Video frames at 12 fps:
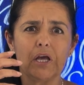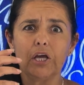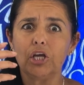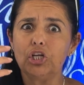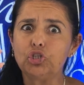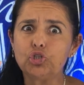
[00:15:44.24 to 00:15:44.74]

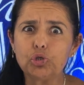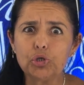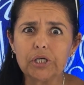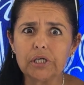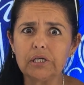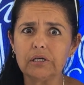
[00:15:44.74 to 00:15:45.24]

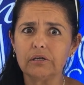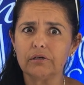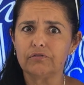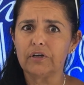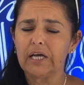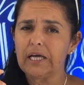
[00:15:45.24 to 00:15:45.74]

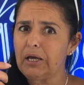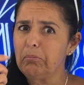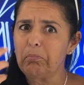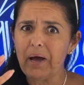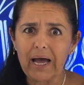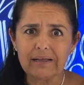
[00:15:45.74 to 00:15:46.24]
intuitive,
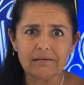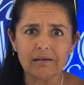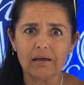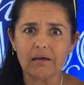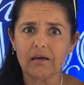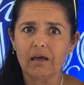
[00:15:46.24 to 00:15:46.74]

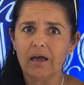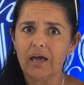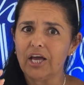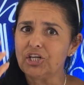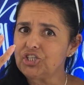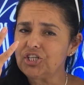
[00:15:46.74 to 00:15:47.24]
empathic.
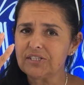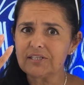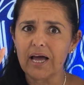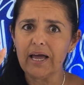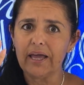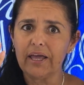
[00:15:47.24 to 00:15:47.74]
And she's
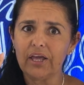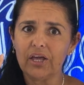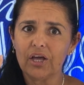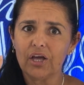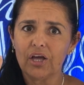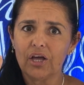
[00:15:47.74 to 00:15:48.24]
saying,
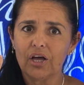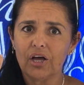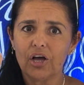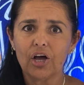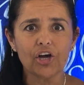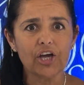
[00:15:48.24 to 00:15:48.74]

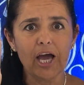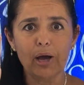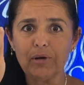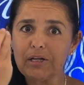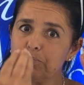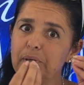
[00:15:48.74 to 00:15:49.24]
okay, I'm
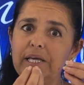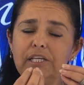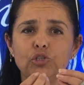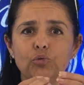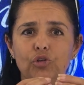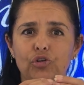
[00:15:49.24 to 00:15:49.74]
at
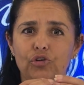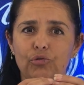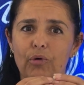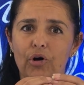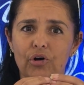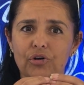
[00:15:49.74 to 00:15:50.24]
peace with you,
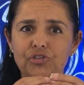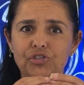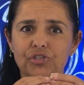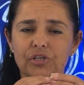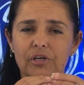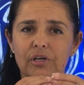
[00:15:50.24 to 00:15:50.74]

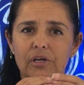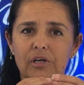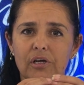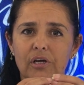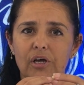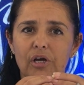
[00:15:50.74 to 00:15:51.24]
Mars,
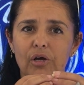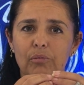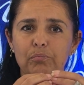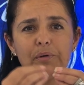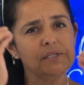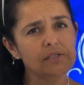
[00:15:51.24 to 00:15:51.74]

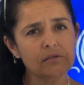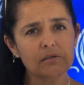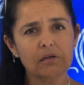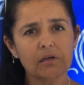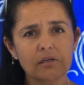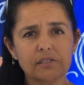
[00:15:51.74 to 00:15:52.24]
but
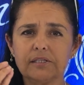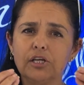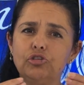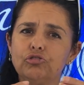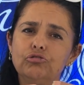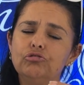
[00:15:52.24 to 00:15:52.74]
stay
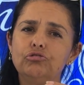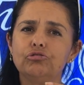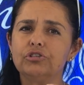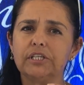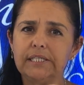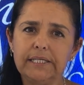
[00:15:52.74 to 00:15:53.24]
true to
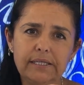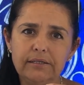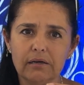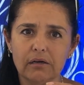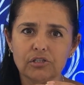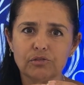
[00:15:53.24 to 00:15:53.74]
the
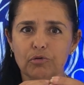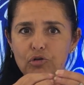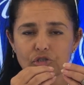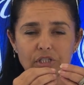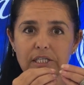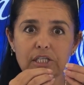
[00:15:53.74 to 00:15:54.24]
details
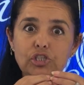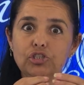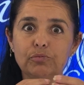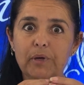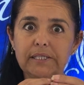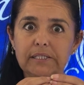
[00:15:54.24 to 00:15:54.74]
because I need you to
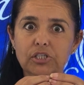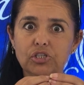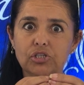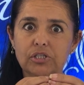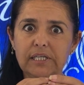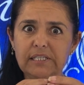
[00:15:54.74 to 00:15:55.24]
pay attention
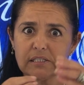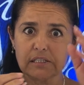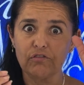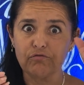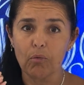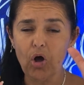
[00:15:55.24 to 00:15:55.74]
to details.
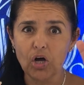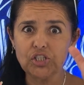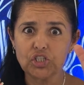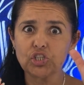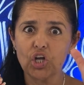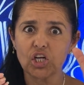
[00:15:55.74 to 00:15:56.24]
If Mars is
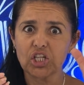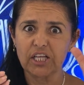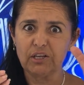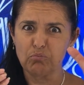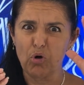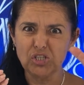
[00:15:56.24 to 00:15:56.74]

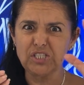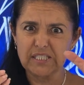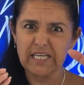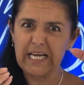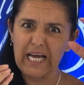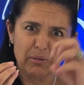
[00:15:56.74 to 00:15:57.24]
going
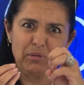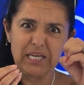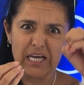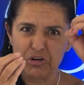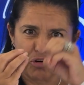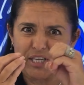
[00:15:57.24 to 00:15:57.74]
to come in
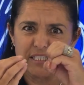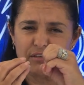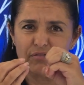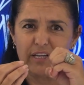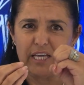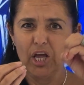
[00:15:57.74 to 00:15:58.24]

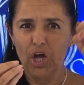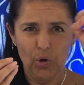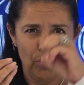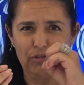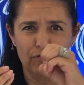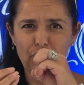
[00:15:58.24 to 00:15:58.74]
aggressively
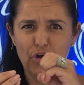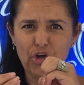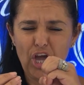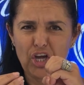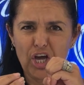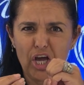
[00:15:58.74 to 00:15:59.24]
with Virgo
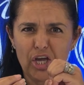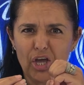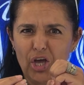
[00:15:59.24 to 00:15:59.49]
and going